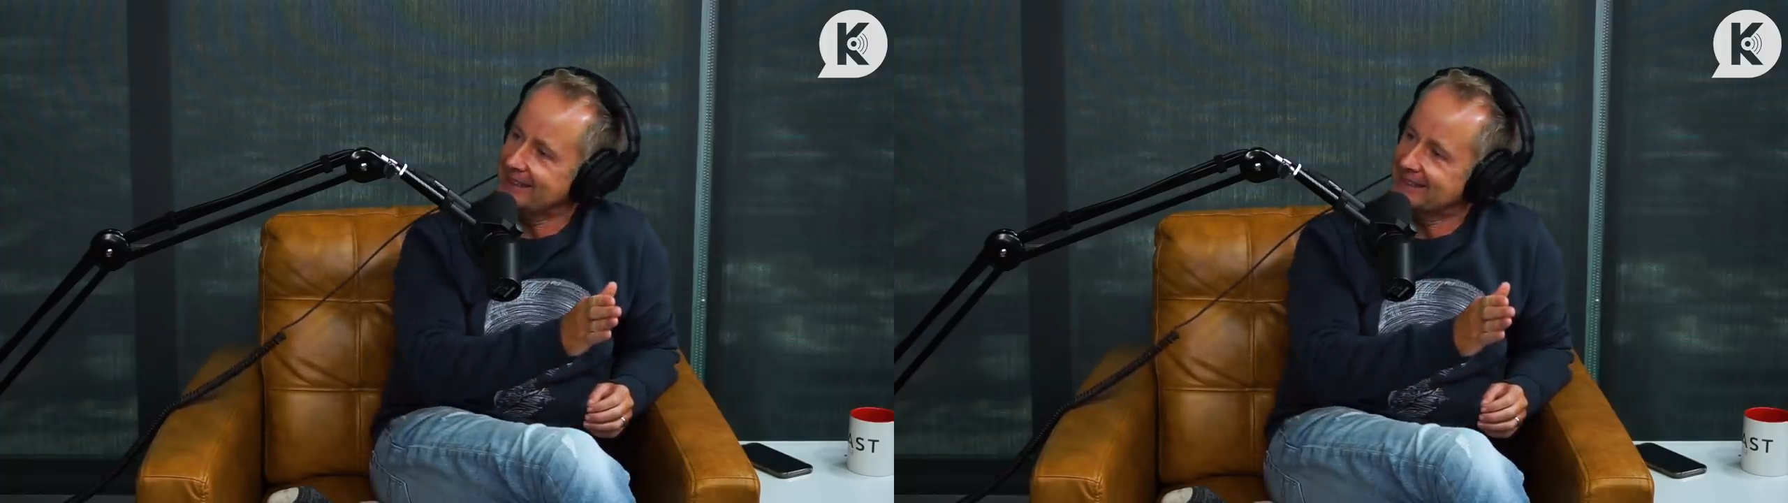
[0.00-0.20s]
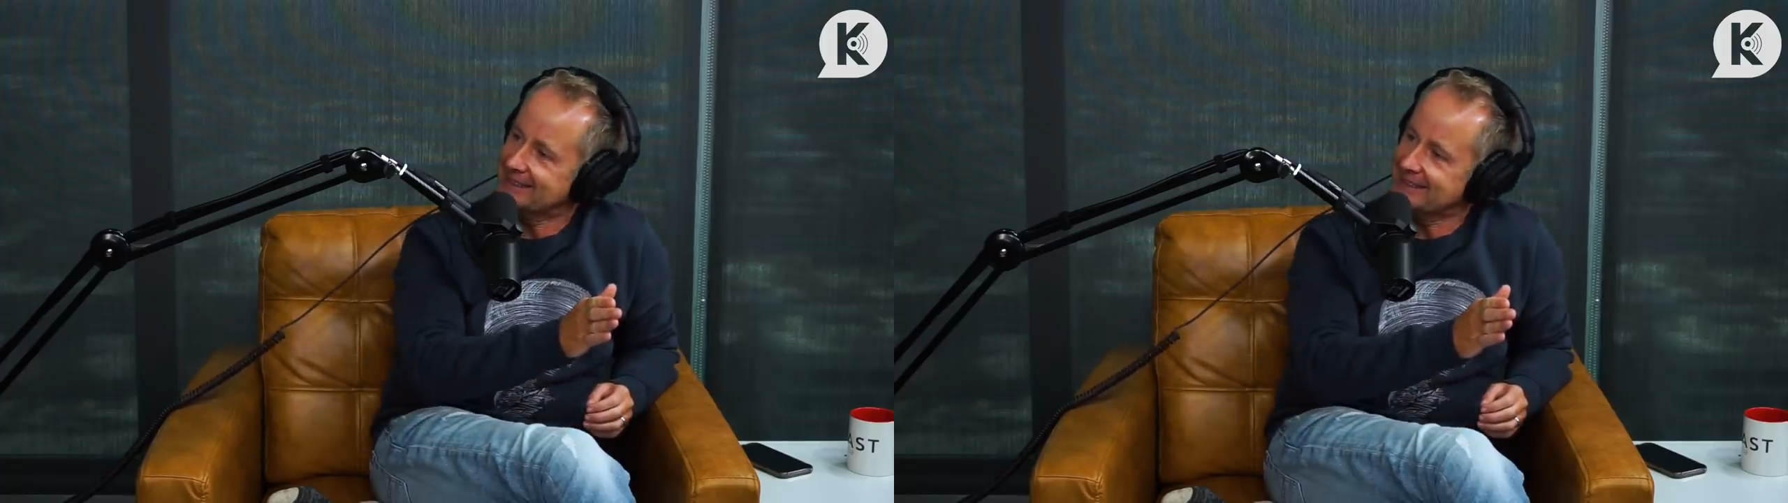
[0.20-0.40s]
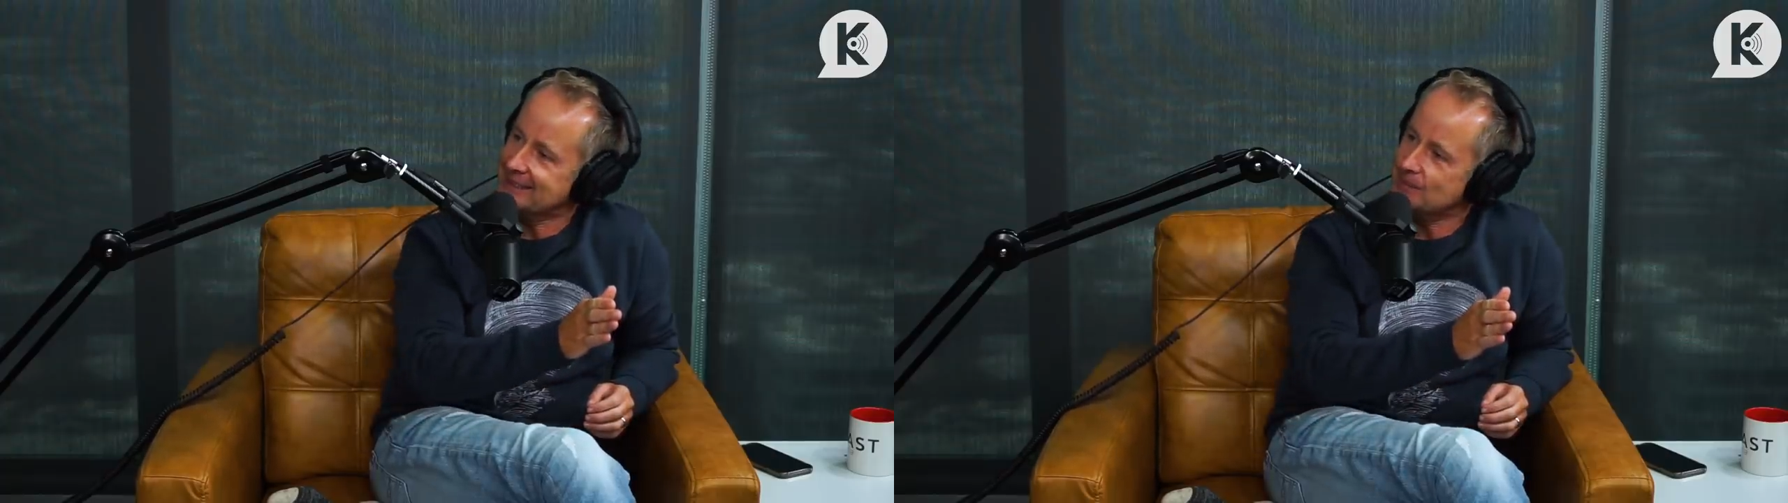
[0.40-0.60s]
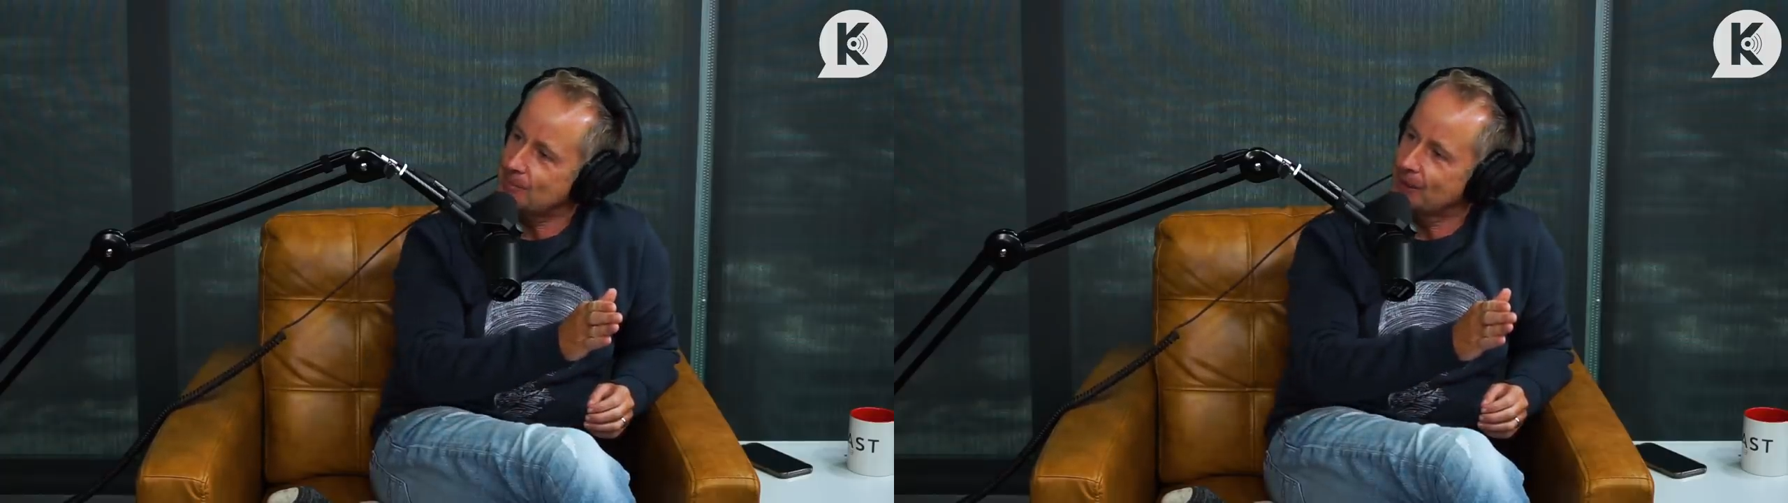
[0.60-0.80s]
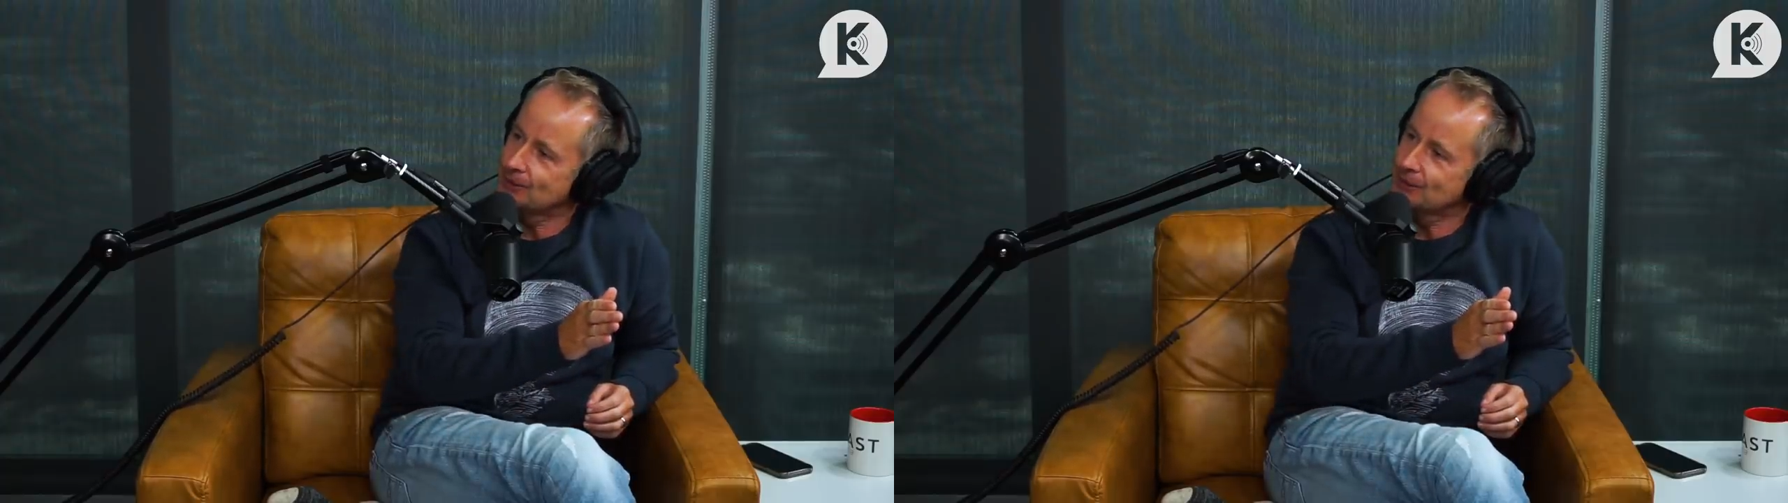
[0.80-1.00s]
into this
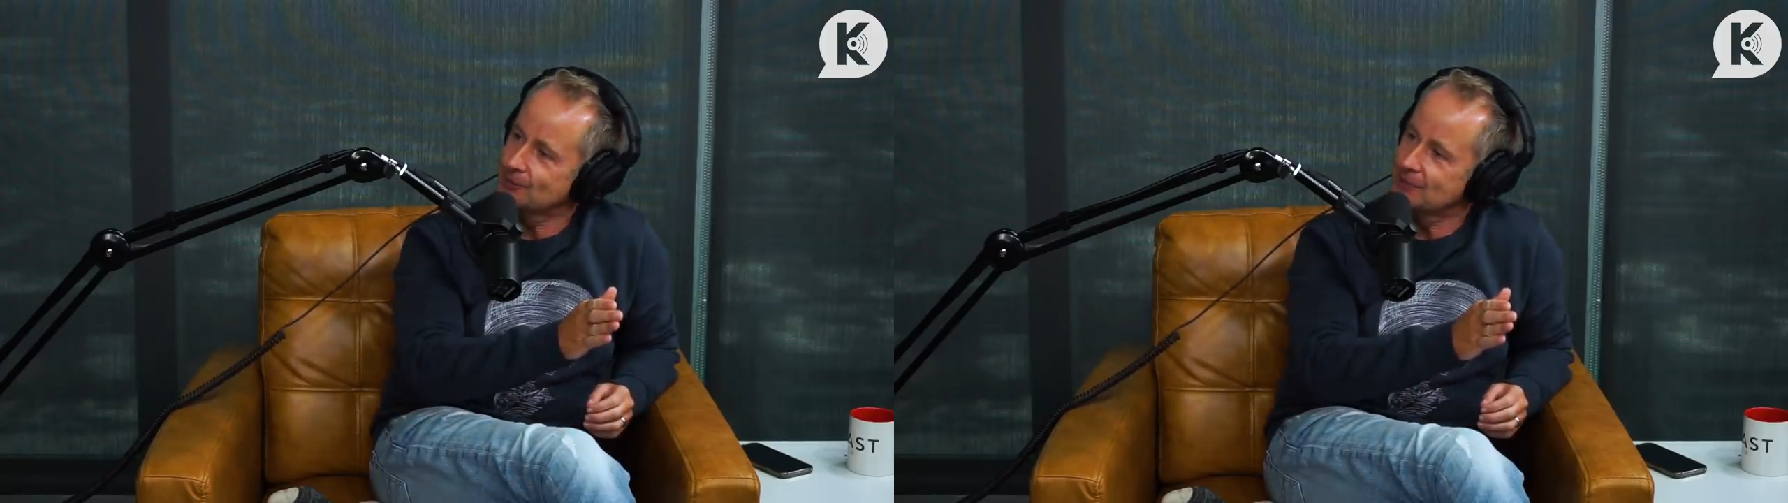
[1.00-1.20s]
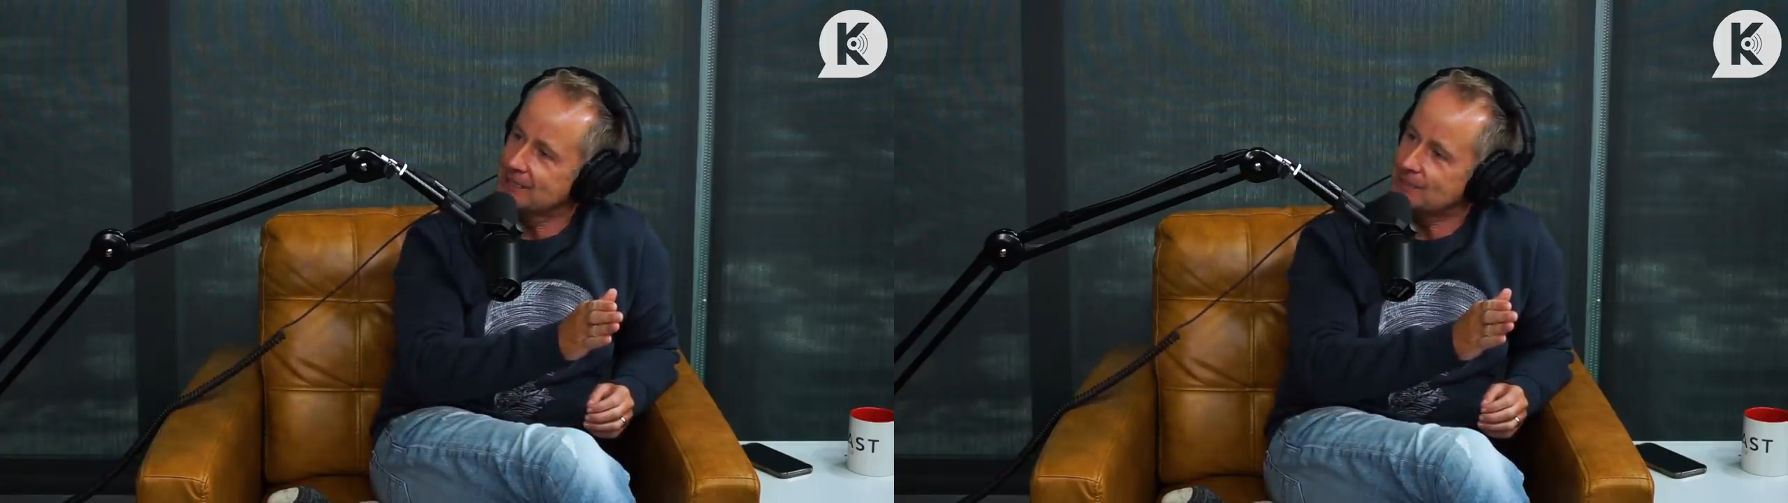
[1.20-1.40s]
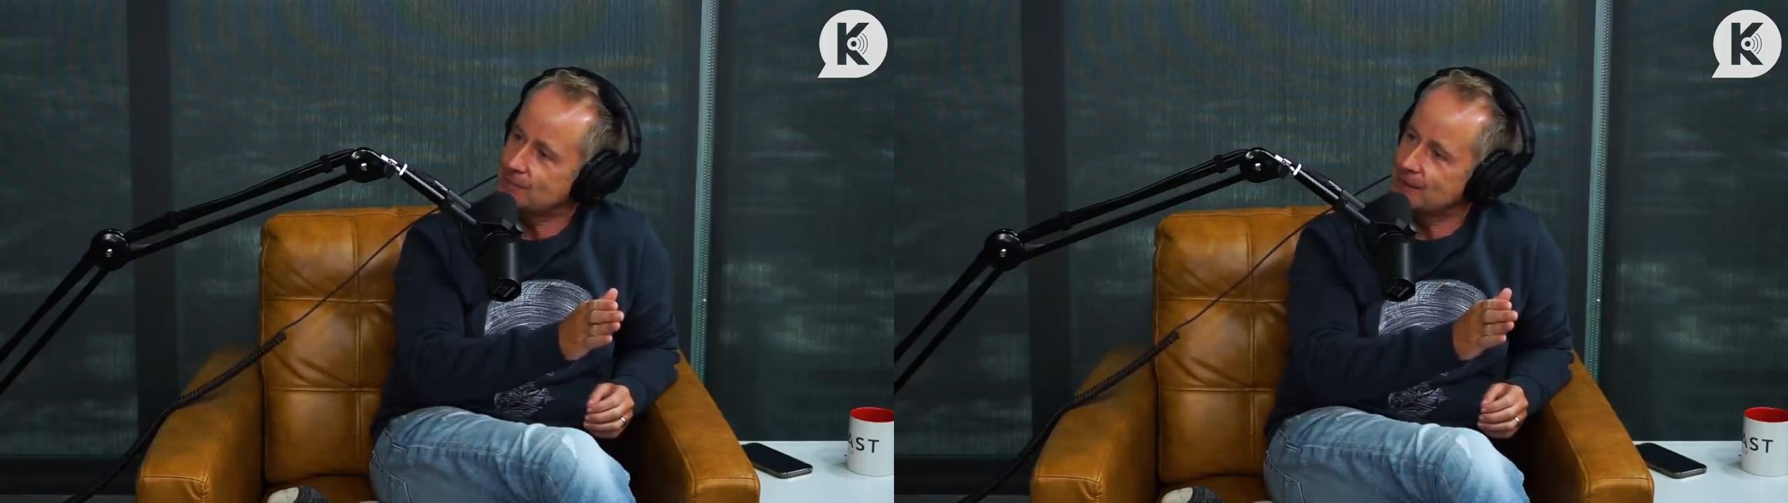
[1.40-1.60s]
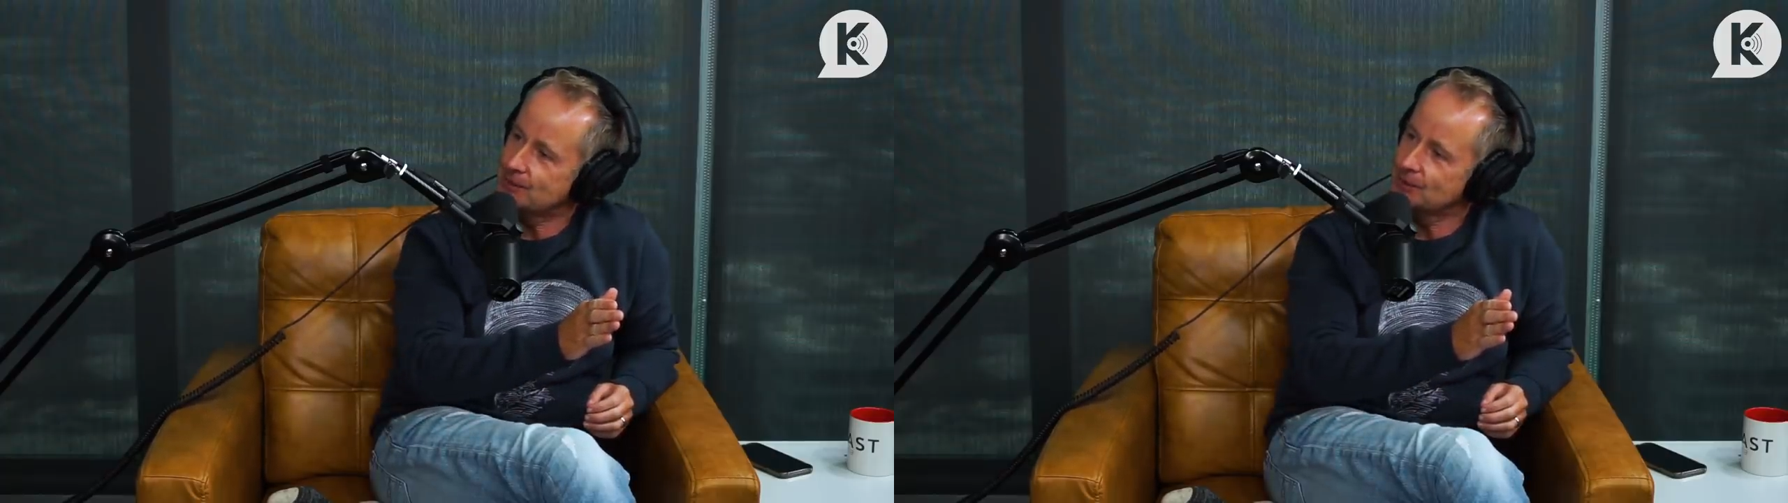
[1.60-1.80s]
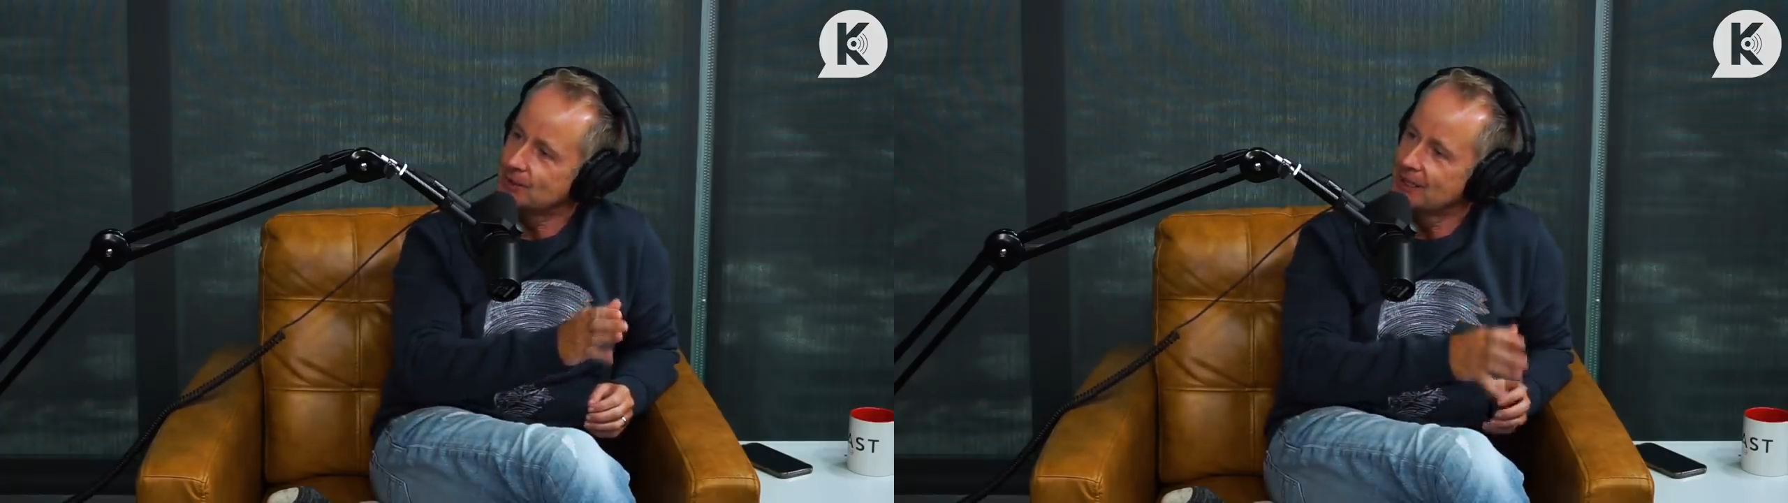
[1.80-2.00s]
building with these people.